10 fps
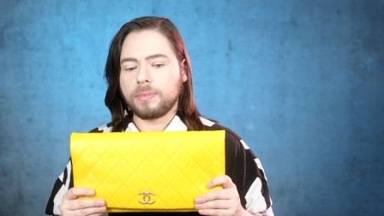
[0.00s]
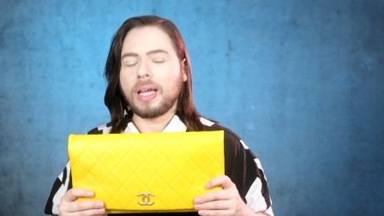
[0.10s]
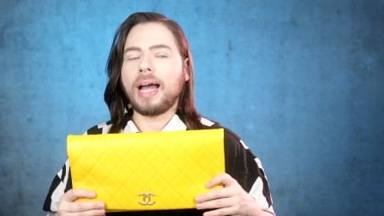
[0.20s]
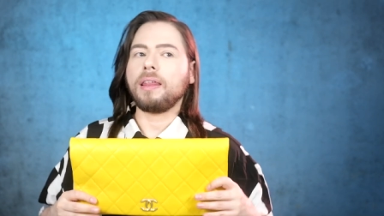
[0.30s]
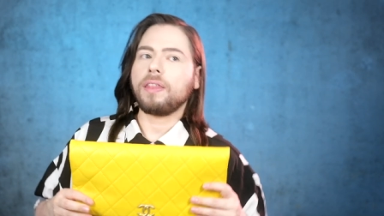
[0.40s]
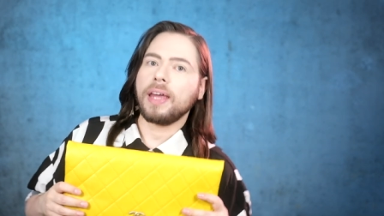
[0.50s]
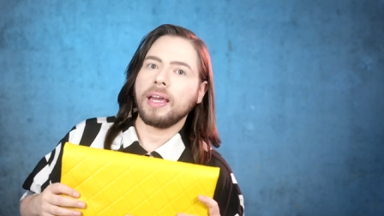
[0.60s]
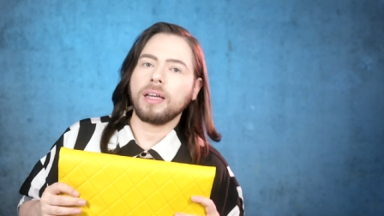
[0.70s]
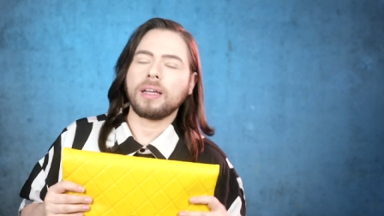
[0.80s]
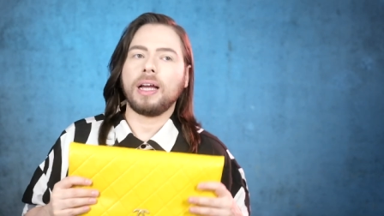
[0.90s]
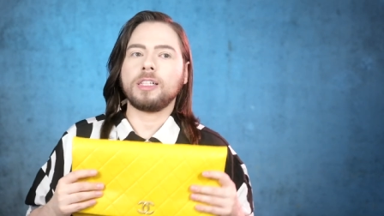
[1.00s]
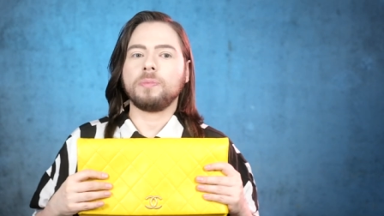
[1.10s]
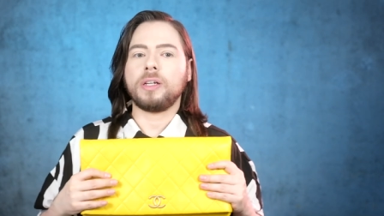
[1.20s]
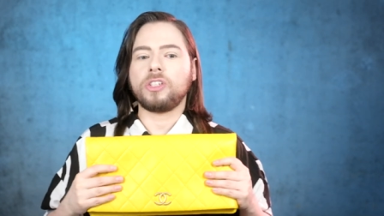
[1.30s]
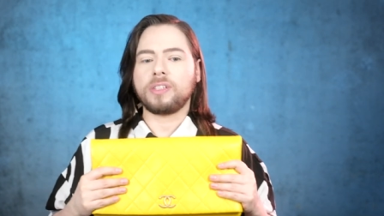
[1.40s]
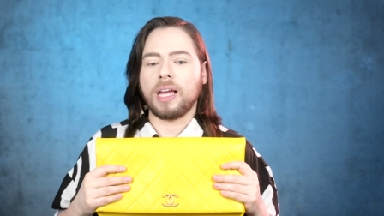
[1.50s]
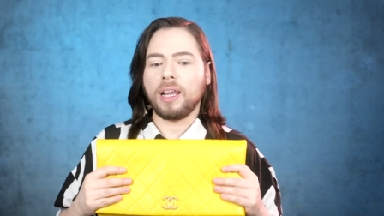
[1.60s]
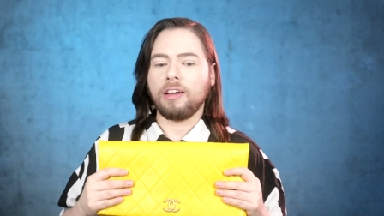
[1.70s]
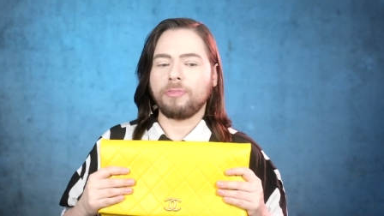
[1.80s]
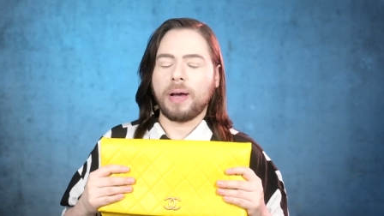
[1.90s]
I think as much as I
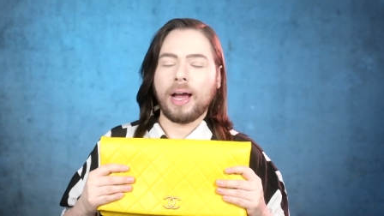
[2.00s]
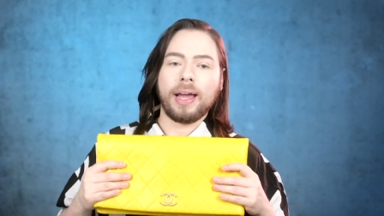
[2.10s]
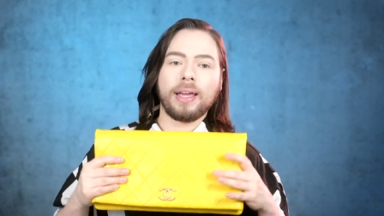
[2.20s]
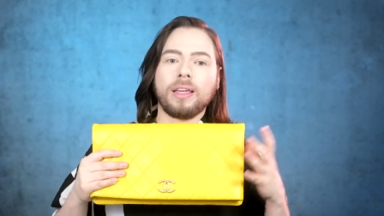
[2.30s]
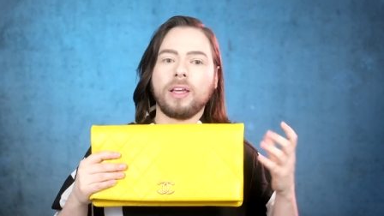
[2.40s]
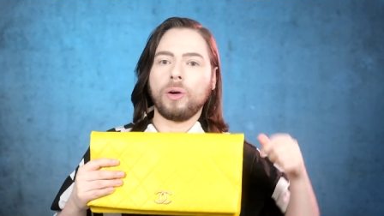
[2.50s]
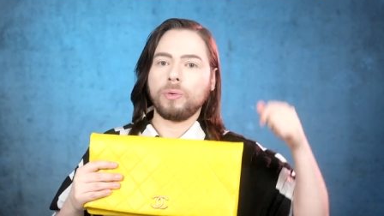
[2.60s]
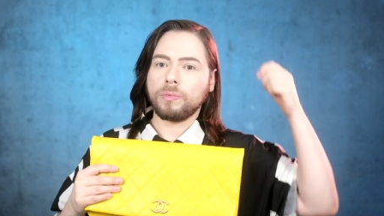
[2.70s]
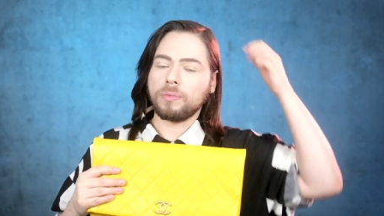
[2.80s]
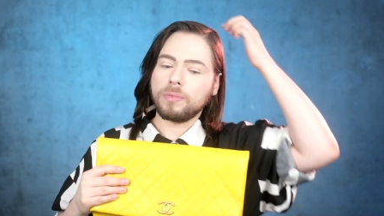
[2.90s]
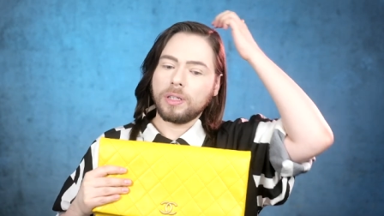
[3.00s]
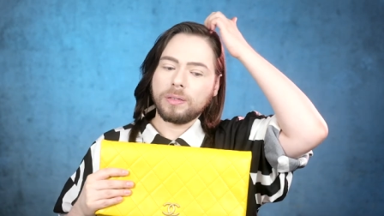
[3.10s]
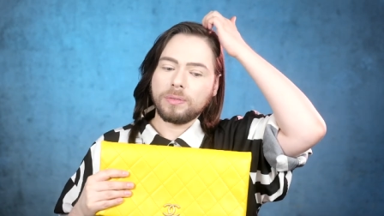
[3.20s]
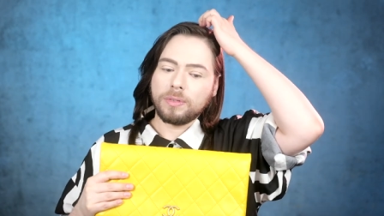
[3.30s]
love my, you know, uh,